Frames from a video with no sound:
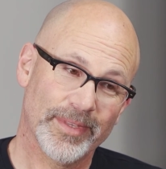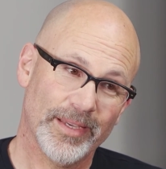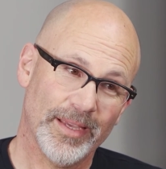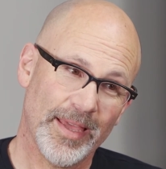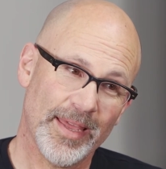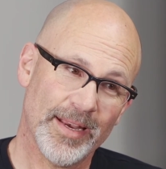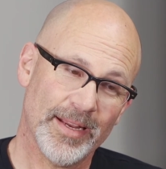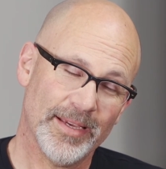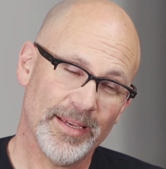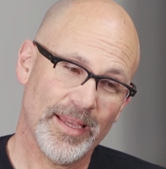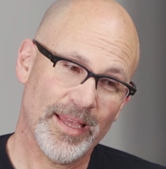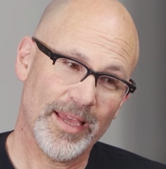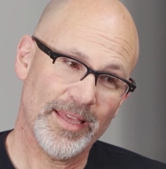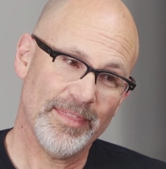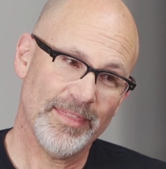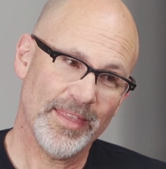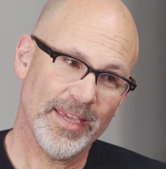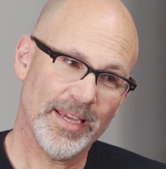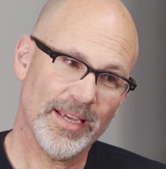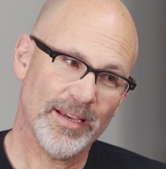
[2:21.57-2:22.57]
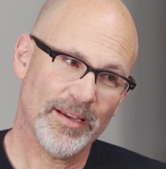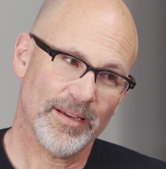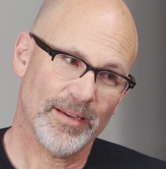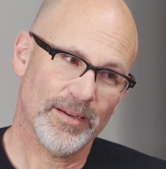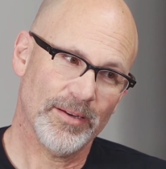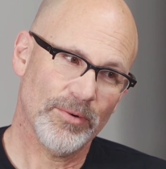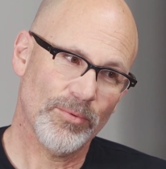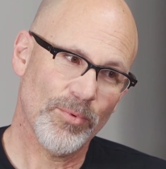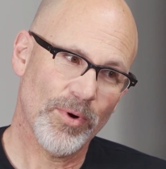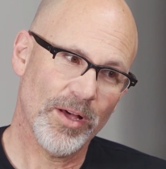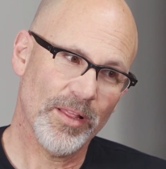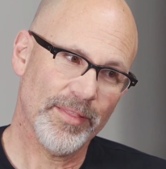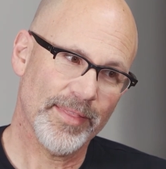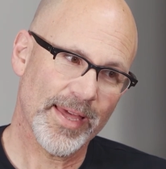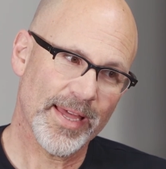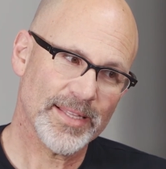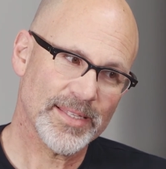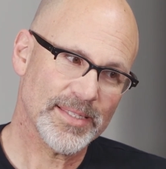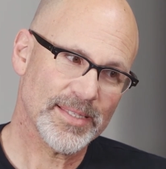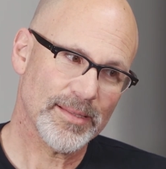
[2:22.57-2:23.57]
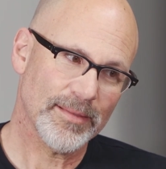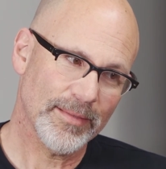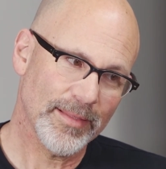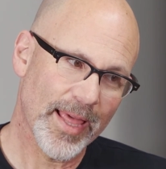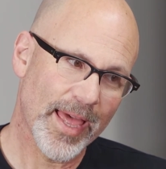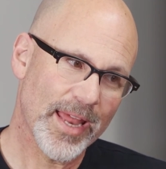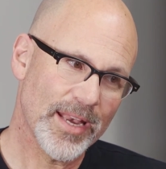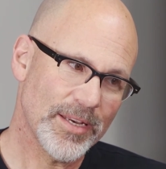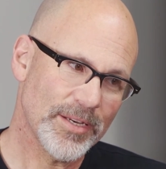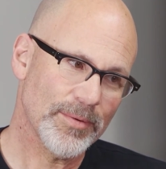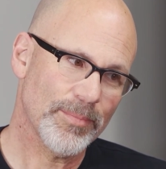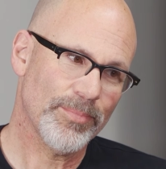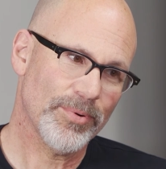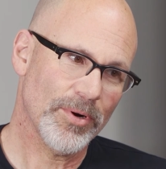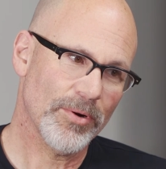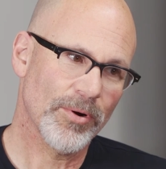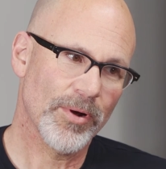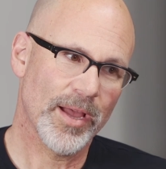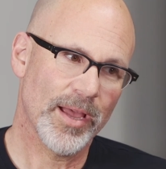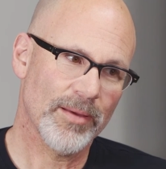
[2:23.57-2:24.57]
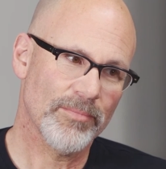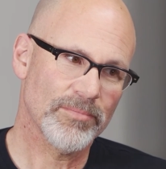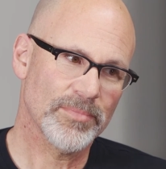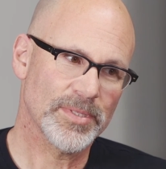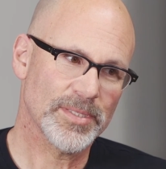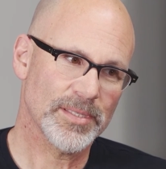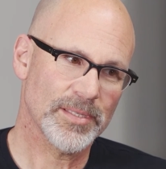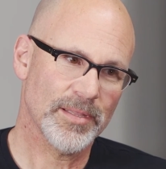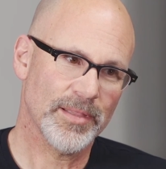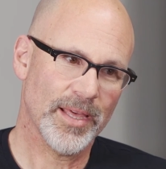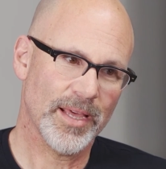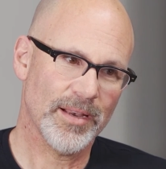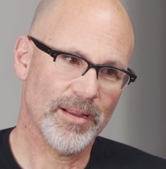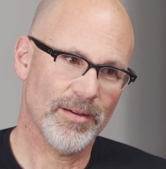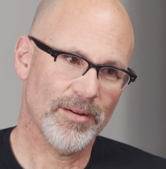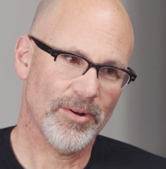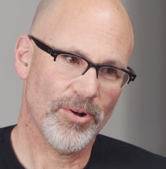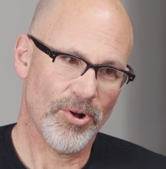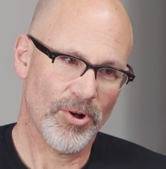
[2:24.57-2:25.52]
And I think while that's led to programs that